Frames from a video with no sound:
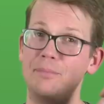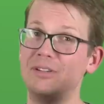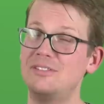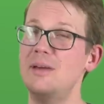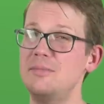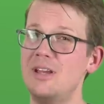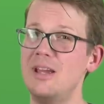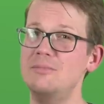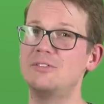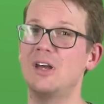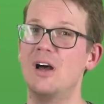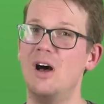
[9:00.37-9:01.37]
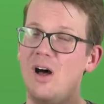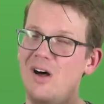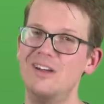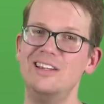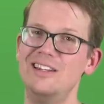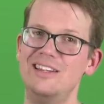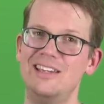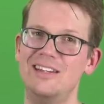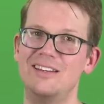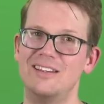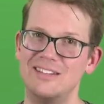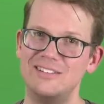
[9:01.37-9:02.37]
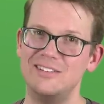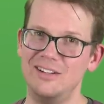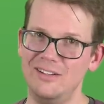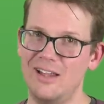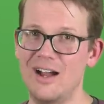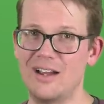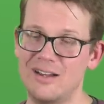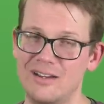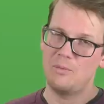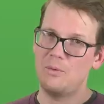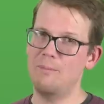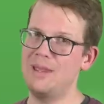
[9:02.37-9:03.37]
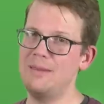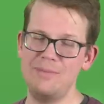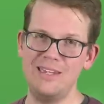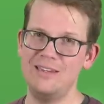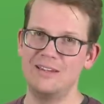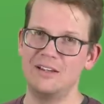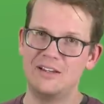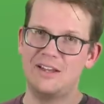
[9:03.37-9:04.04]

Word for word: But sometimes all you need is a little luck, or maybe